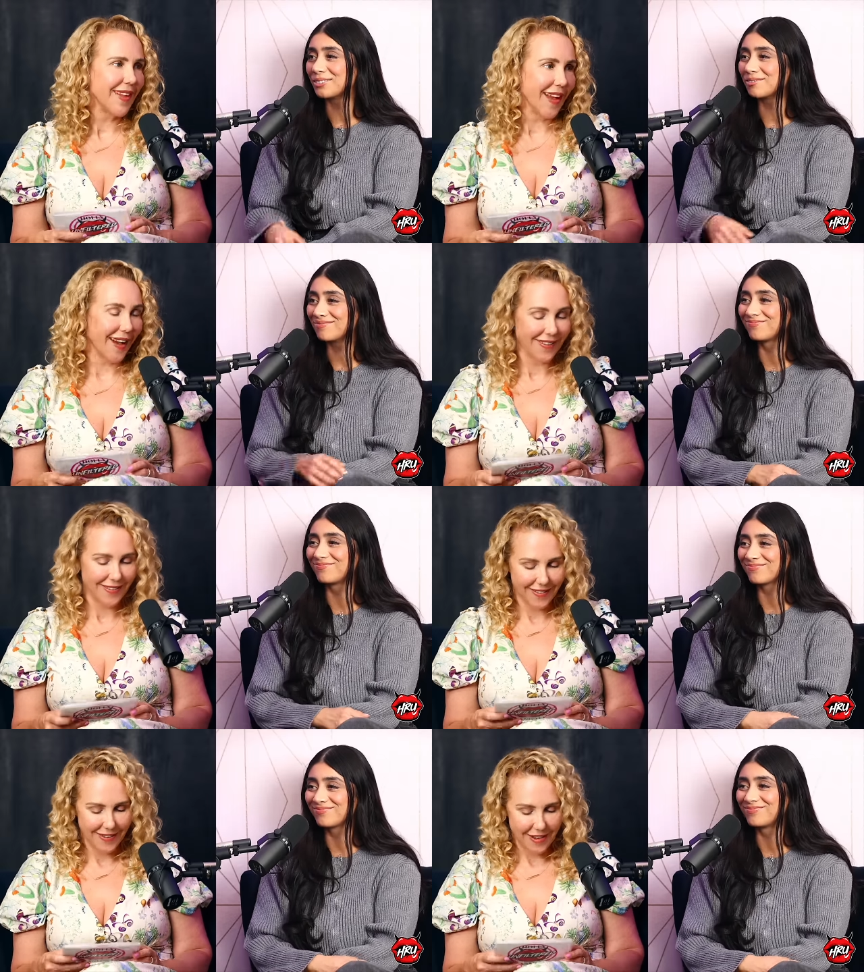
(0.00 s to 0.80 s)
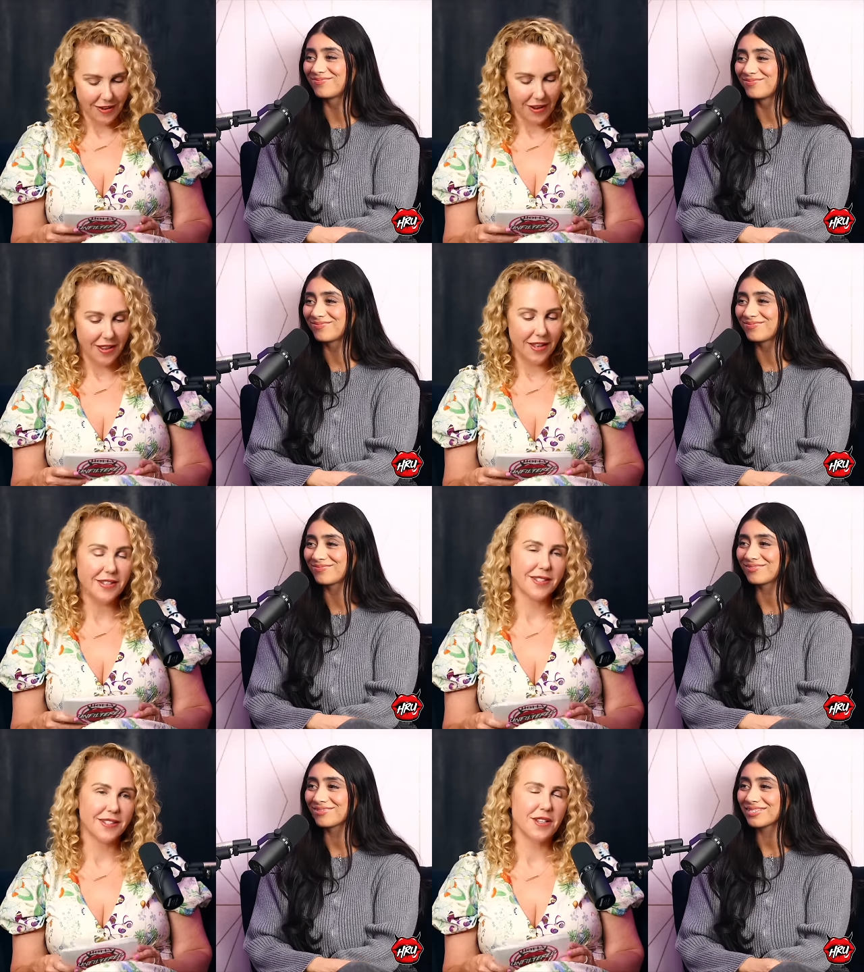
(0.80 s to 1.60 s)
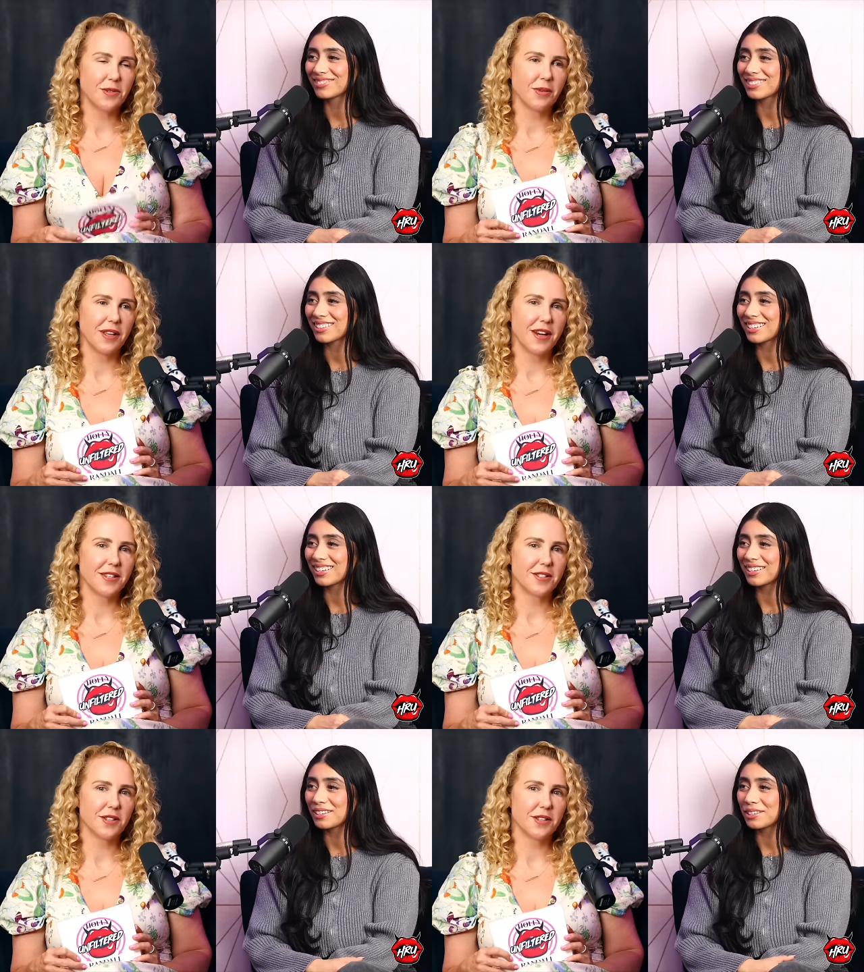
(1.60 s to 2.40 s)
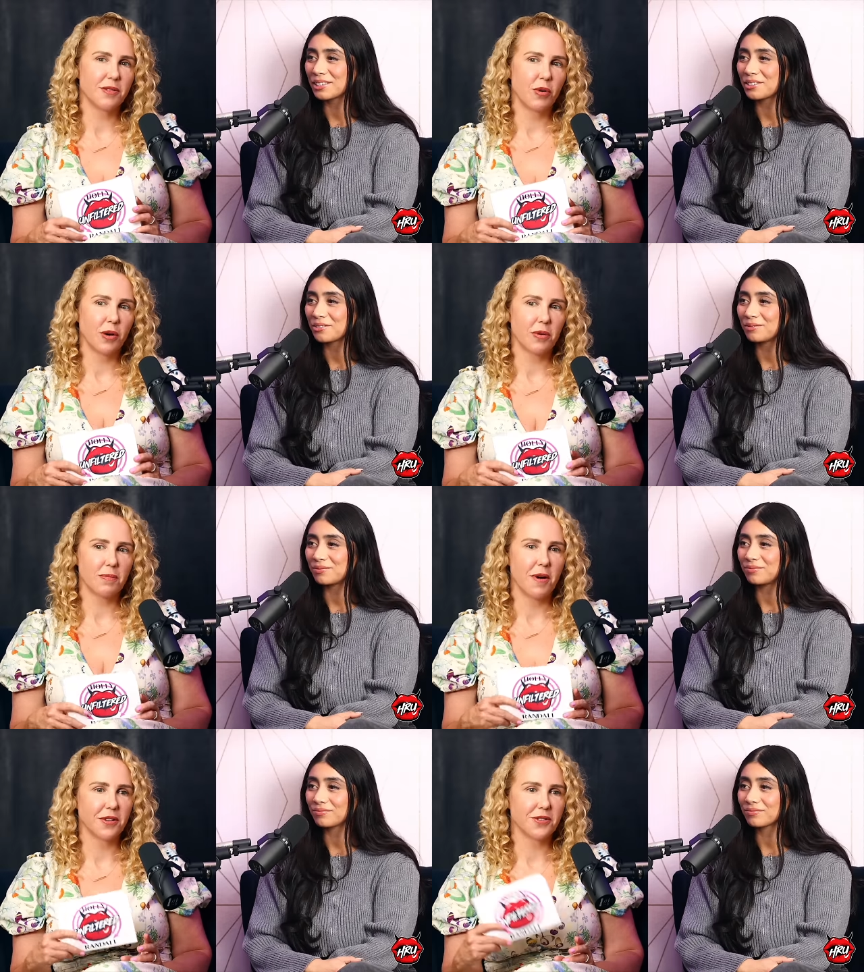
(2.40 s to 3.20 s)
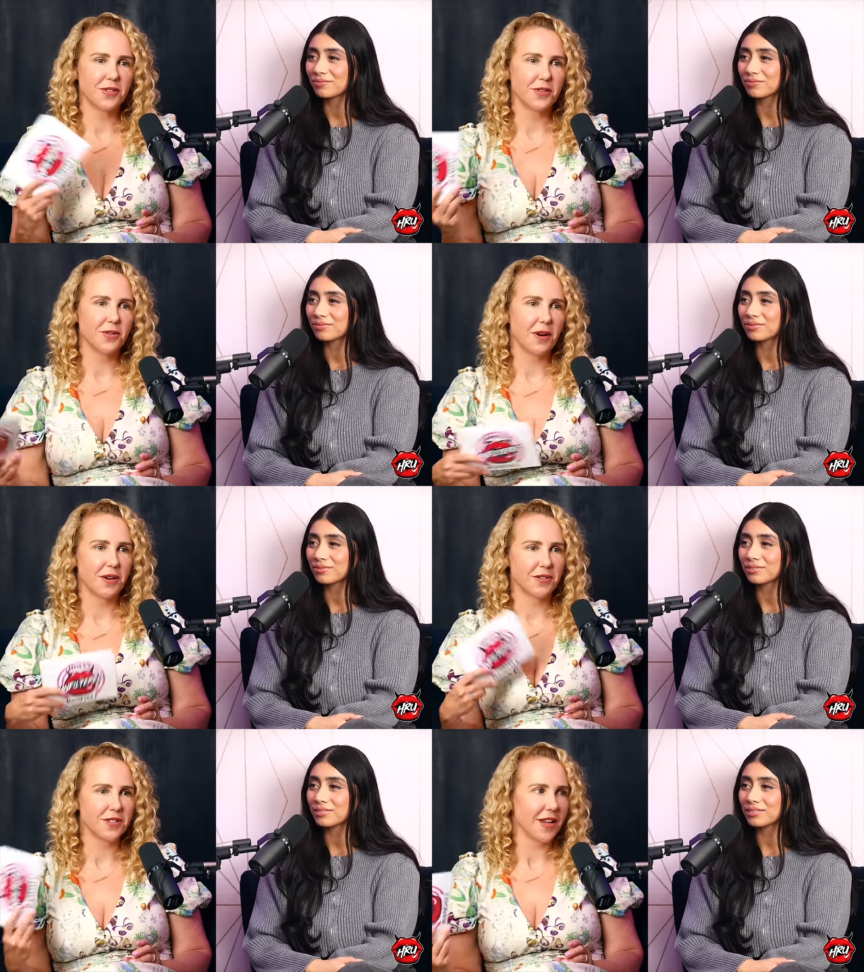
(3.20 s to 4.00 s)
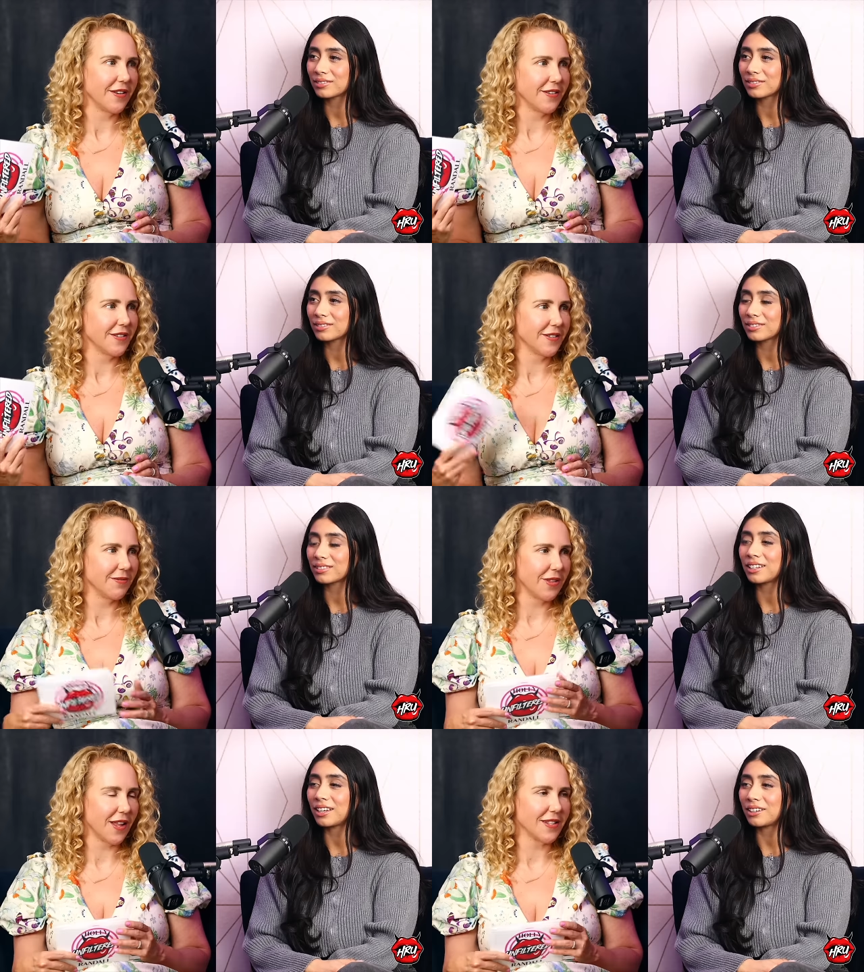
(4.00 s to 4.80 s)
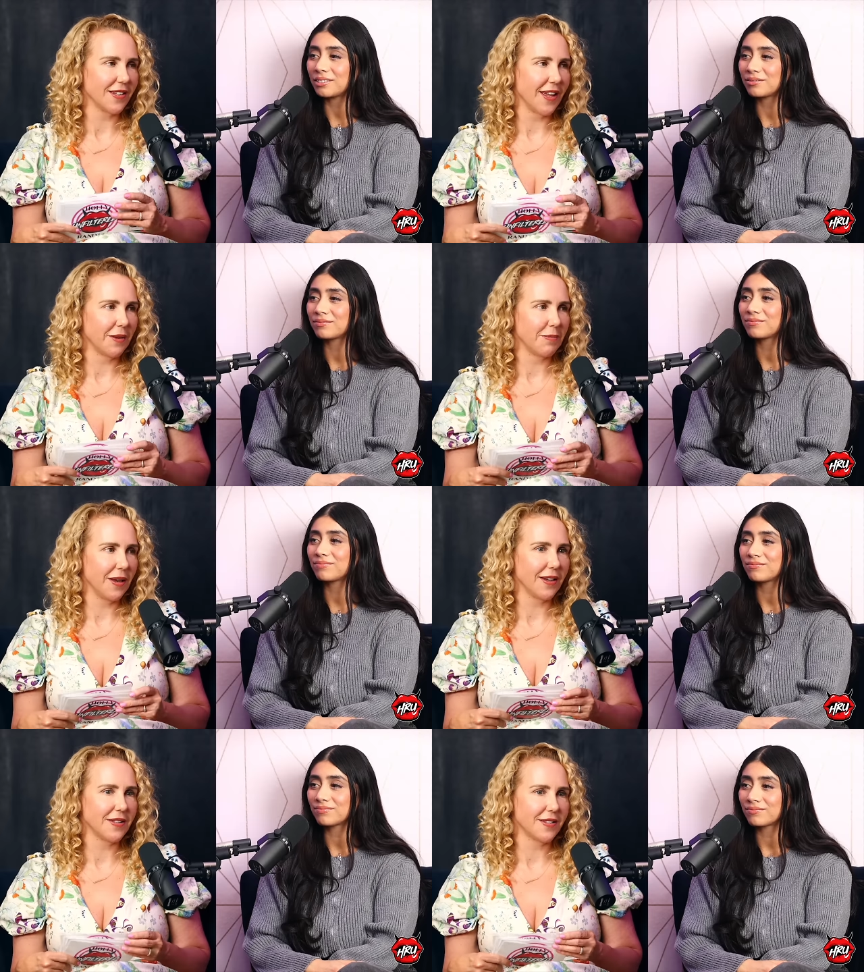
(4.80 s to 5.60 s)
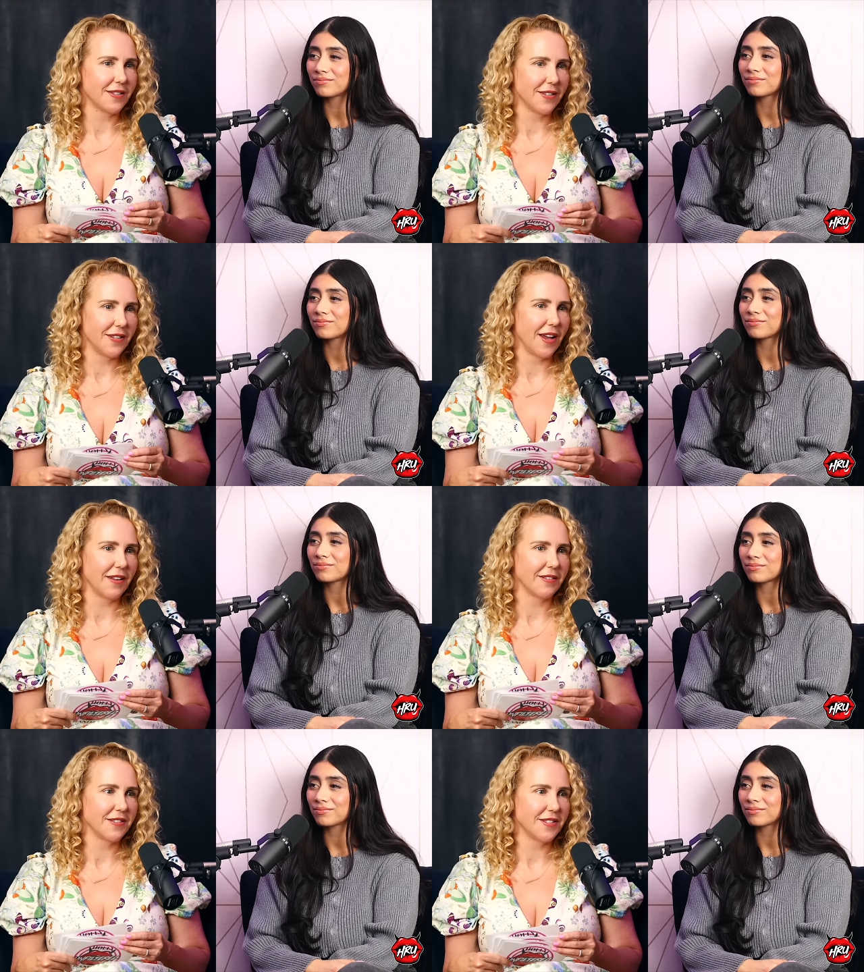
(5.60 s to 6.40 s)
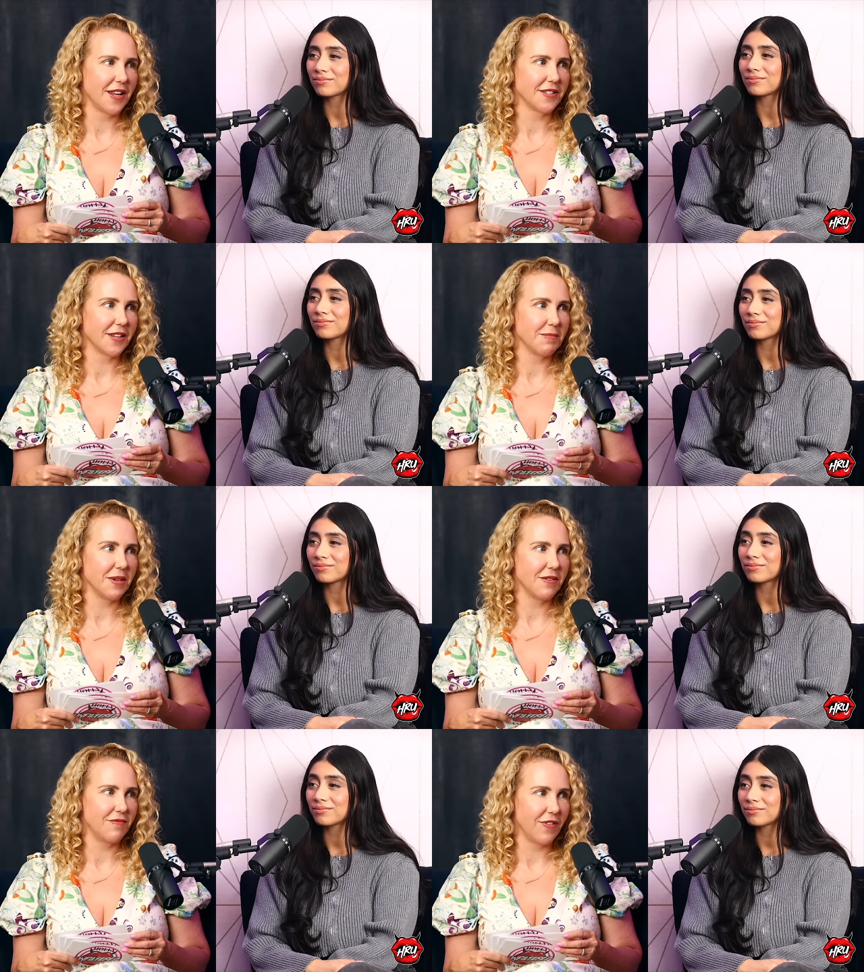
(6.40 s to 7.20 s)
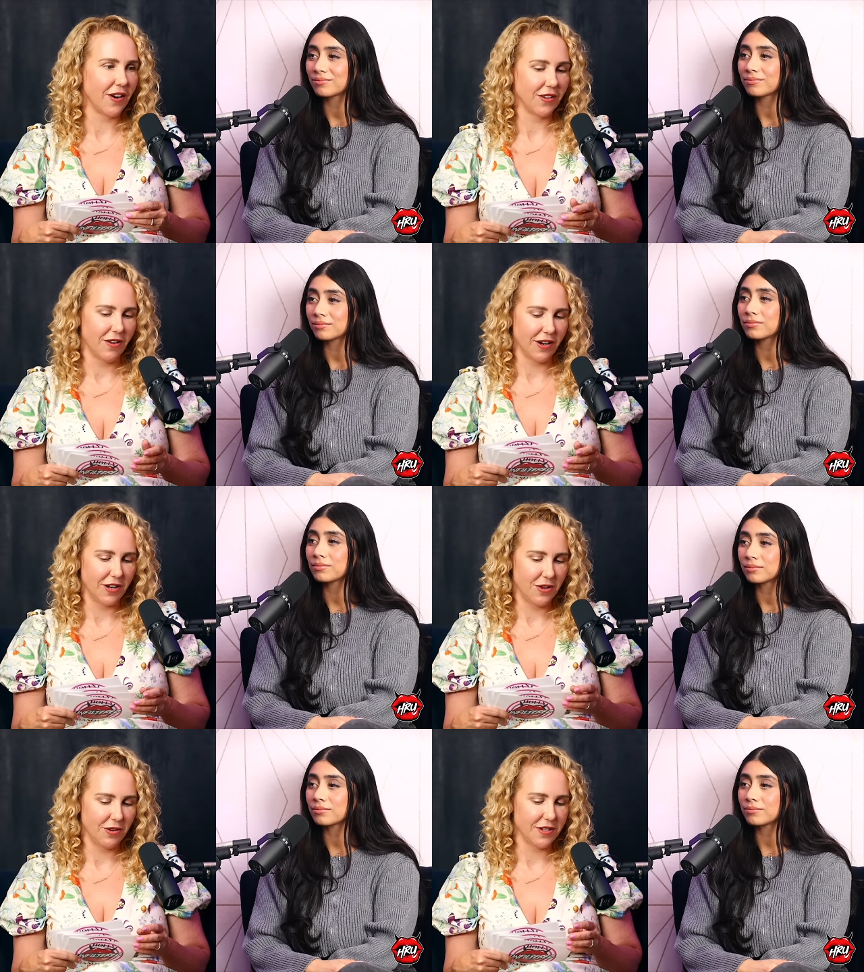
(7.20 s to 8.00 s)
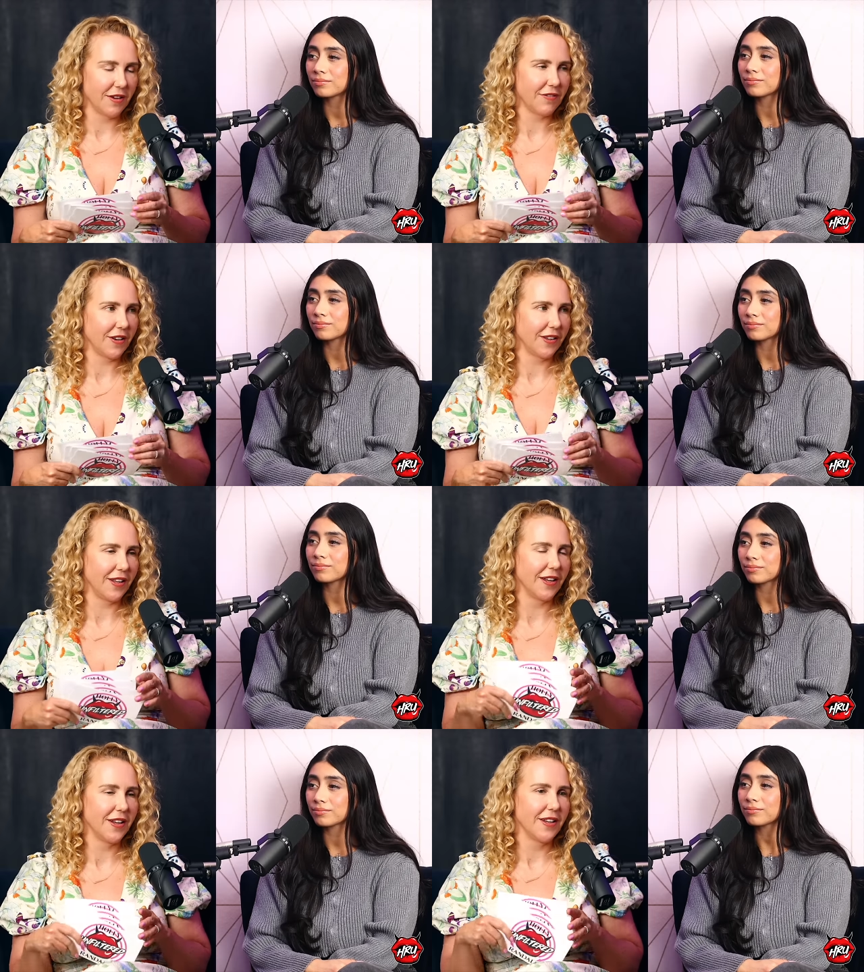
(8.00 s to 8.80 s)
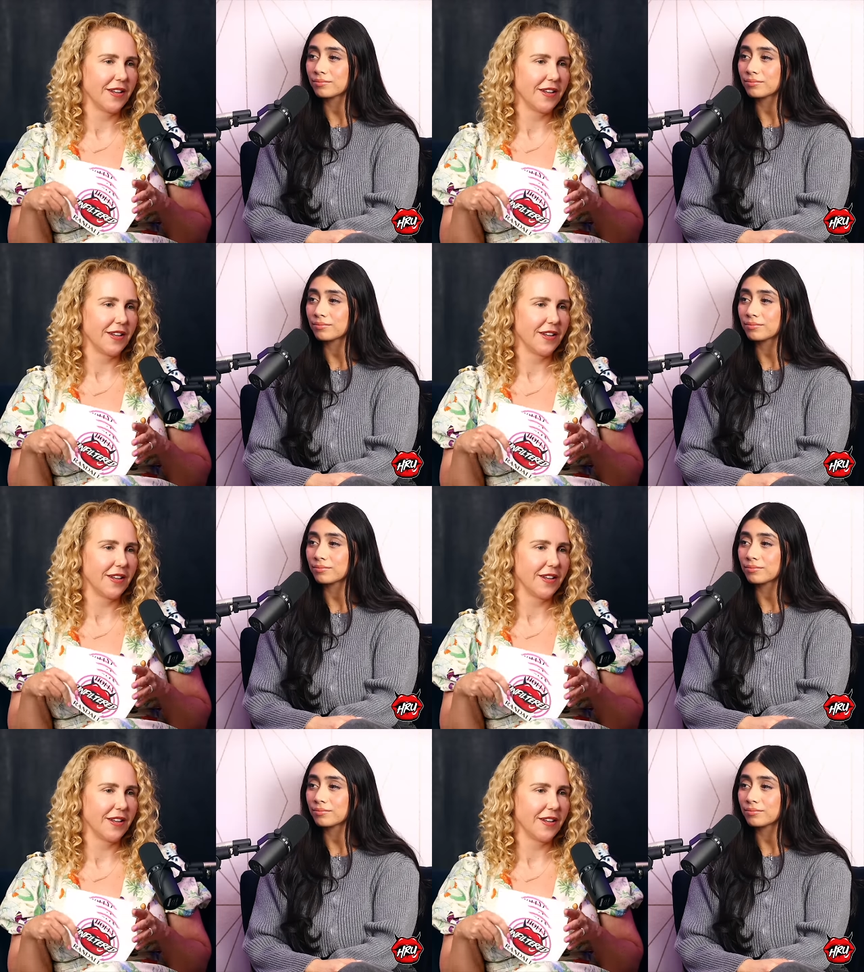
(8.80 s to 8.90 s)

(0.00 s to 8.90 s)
Speaker 1: Yeah. Uh, it's it's really nice to work with models who understand what that's like because yeah days can be very long and you can definitely